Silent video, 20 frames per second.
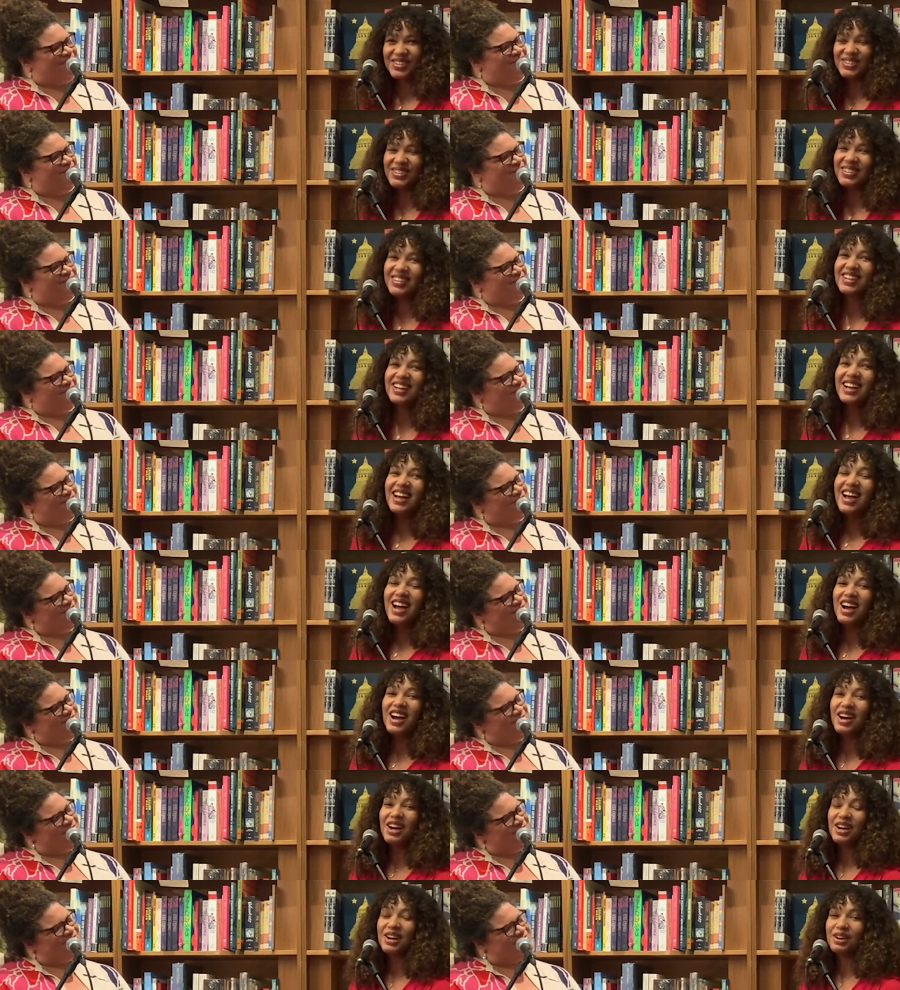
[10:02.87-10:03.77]
Speaker 1: cool.
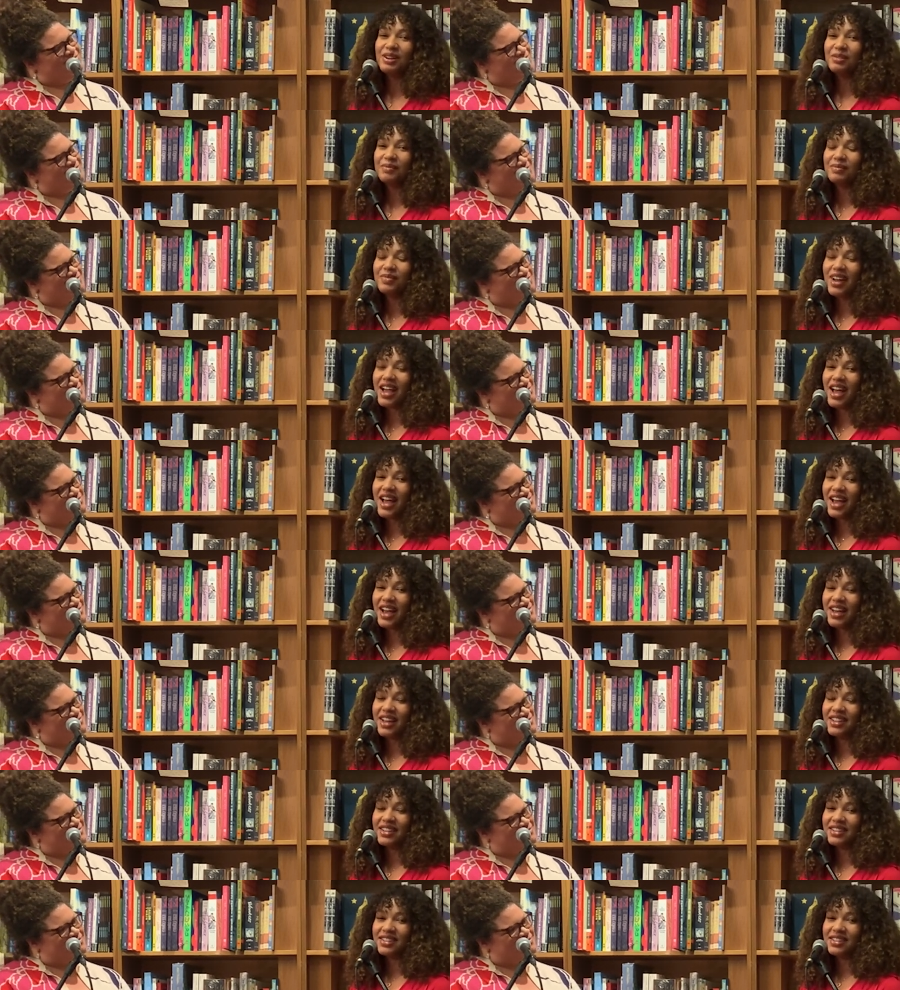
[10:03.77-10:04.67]
Um,
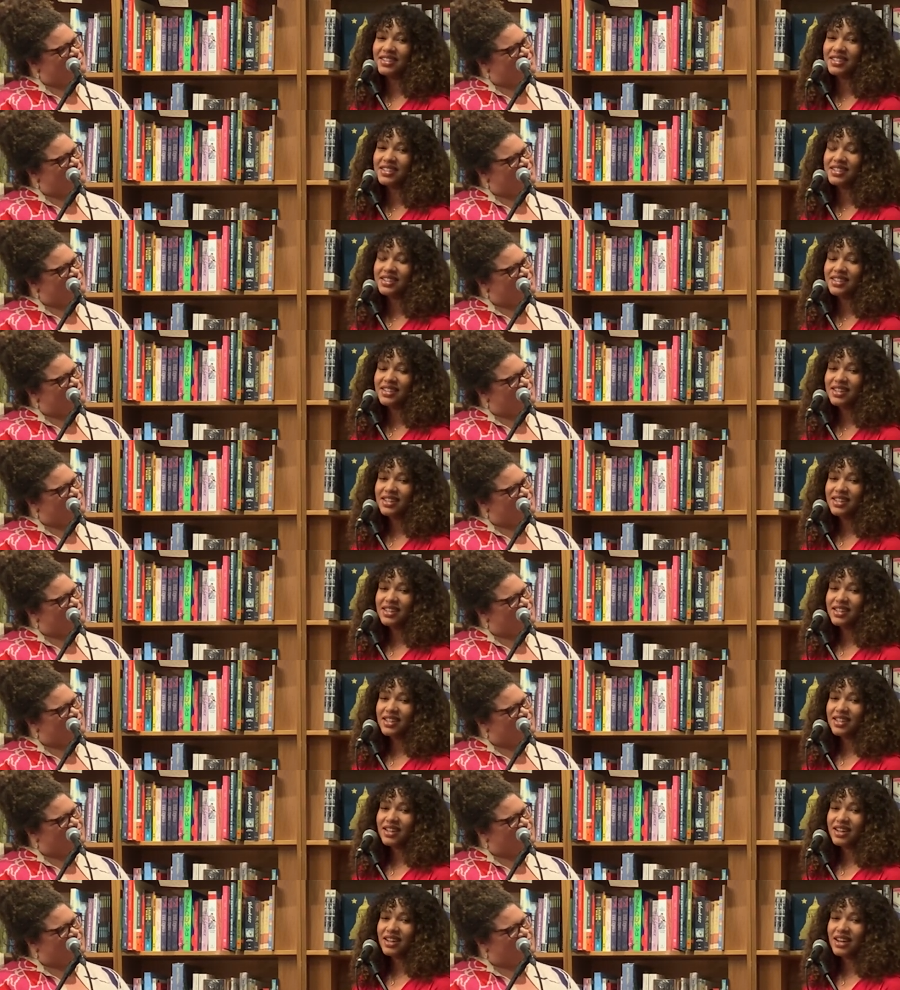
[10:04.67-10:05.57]
and
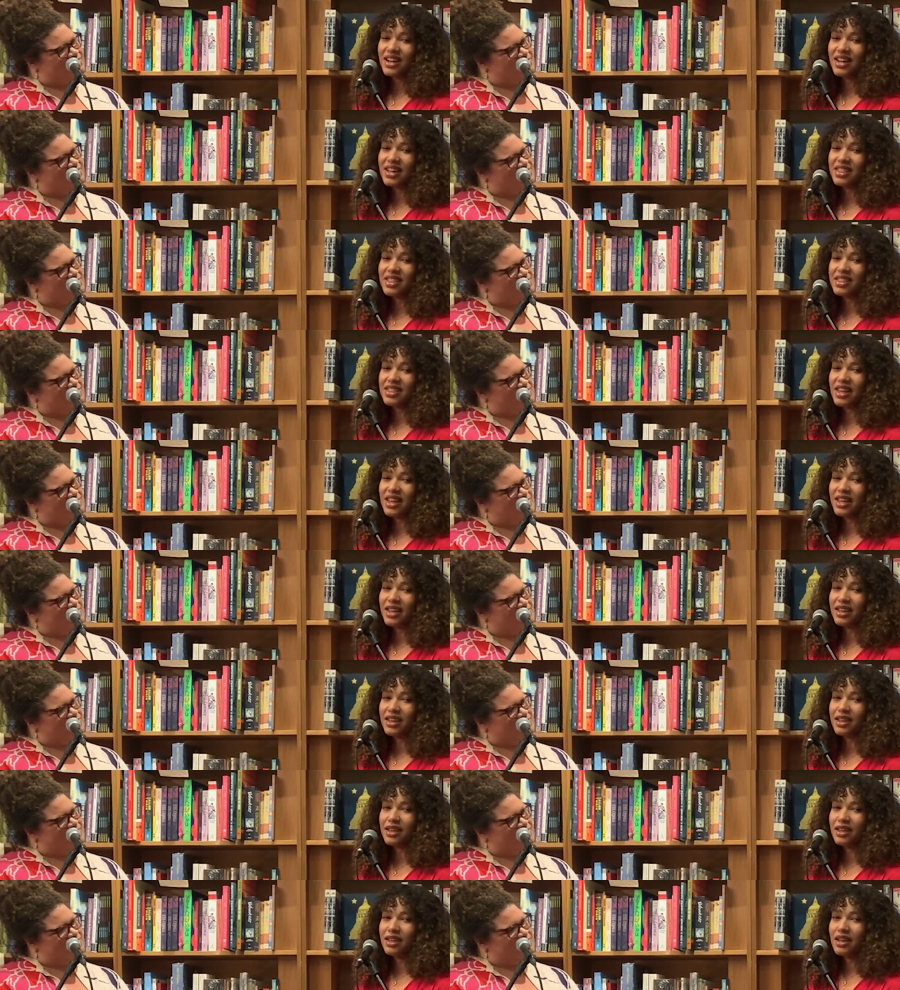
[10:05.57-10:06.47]
I
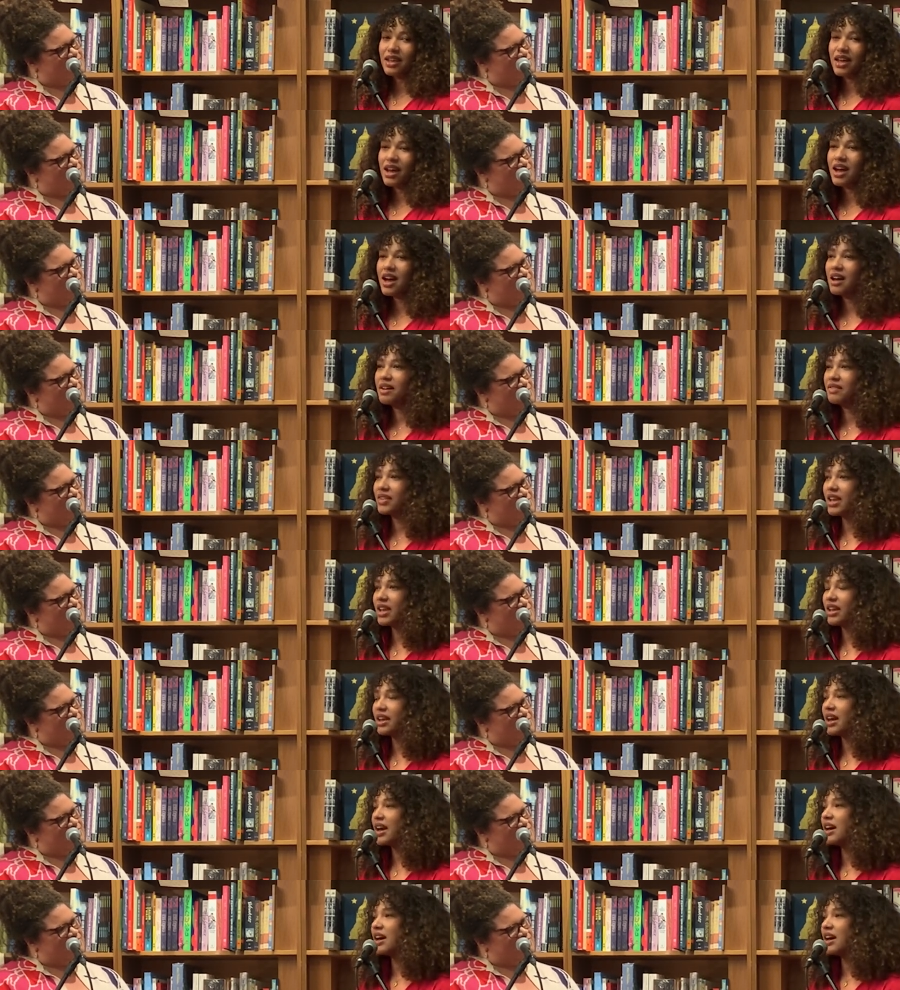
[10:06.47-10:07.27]
think having,